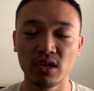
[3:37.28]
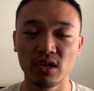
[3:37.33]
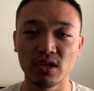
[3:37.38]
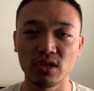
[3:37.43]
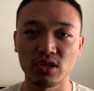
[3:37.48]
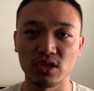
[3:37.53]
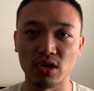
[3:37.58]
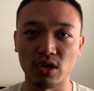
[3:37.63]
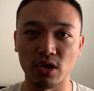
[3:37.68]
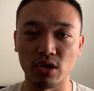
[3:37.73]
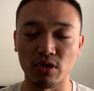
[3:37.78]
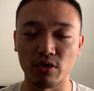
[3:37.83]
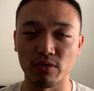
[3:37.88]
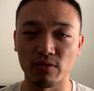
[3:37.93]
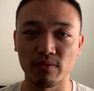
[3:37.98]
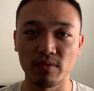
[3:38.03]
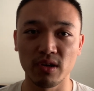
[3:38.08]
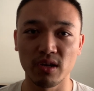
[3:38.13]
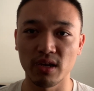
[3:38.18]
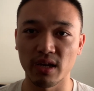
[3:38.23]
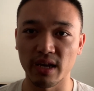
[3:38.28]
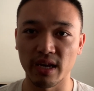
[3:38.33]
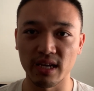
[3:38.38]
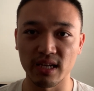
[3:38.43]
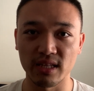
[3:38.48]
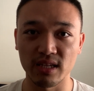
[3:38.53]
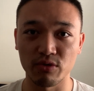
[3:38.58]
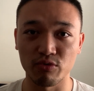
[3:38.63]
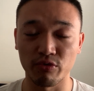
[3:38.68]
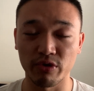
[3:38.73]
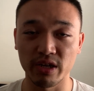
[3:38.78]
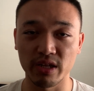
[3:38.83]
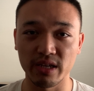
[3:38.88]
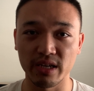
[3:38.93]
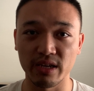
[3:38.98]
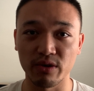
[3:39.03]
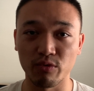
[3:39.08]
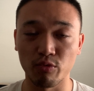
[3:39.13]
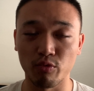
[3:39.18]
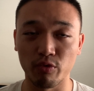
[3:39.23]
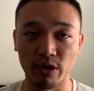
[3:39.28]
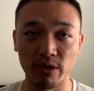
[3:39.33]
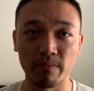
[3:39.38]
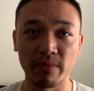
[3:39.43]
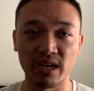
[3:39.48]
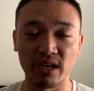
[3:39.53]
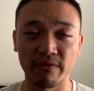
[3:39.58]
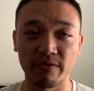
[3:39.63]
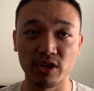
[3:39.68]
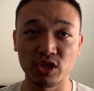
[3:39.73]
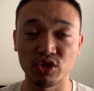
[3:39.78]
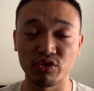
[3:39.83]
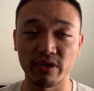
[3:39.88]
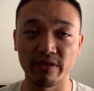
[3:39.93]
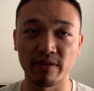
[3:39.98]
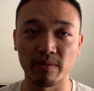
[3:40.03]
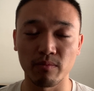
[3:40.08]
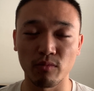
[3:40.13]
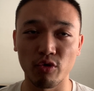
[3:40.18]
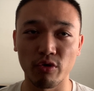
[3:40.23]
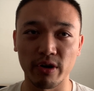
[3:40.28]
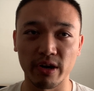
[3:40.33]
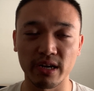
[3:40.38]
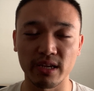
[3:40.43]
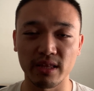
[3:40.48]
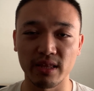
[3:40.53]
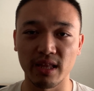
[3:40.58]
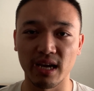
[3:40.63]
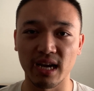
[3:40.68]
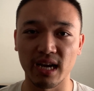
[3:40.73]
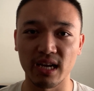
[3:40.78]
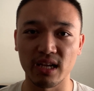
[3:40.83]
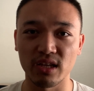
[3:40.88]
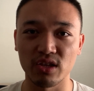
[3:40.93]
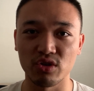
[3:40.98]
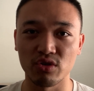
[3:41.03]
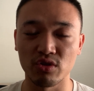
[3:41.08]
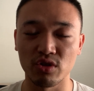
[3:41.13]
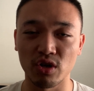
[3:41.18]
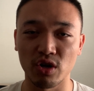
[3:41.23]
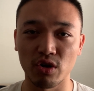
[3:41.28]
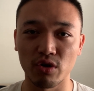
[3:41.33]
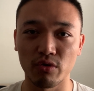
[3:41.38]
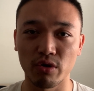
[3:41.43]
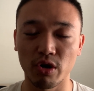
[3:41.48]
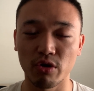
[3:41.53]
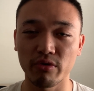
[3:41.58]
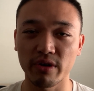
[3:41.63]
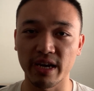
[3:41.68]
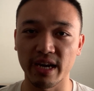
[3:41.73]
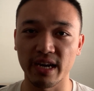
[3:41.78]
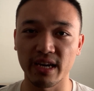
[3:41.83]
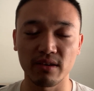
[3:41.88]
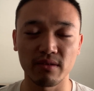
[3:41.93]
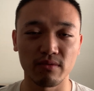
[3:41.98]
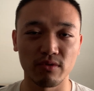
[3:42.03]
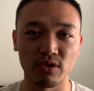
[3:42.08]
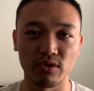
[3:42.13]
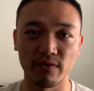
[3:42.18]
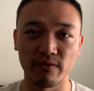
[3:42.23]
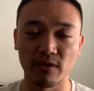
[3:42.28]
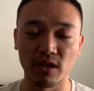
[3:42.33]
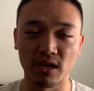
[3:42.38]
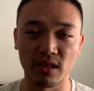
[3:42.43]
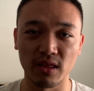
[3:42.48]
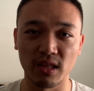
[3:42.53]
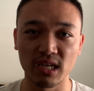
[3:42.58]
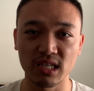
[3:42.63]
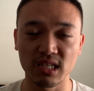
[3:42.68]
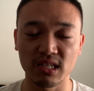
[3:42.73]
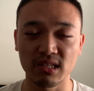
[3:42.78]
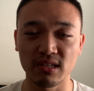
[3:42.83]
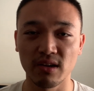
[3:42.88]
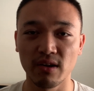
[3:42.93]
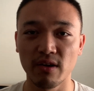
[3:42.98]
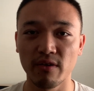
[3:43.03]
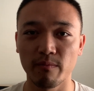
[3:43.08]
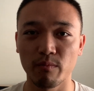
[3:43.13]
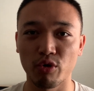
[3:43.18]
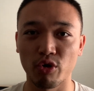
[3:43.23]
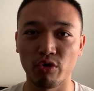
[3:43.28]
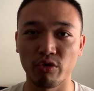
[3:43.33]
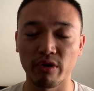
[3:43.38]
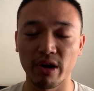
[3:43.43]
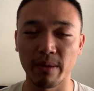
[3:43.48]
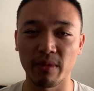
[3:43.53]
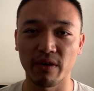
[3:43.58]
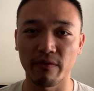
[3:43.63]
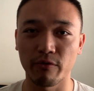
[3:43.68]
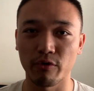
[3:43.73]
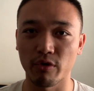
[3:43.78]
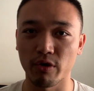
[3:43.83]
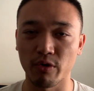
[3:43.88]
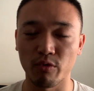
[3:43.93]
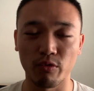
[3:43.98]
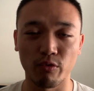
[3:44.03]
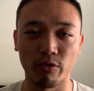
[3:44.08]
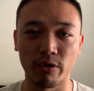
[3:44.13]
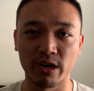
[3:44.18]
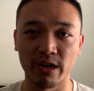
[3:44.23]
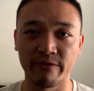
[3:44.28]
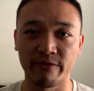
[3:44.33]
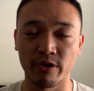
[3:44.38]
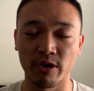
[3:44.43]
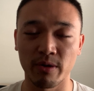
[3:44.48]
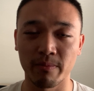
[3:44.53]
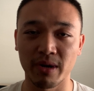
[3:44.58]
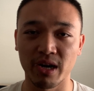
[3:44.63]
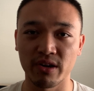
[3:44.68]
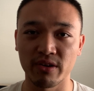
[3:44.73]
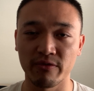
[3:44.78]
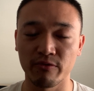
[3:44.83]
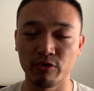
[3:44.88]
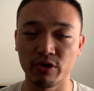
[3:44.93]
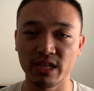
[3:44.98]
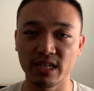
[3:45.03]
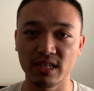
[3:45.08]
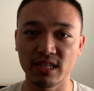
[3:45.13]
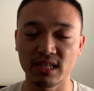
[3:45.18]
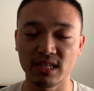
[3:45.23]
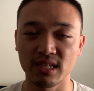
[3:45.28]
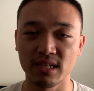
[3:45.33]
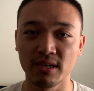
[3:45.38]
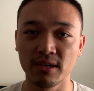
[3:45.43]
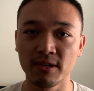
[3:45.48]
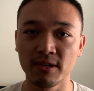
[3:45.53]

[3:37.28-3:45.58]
So it really will benefit you even more that you know, okay, you've done this programming for whatever amount of weeks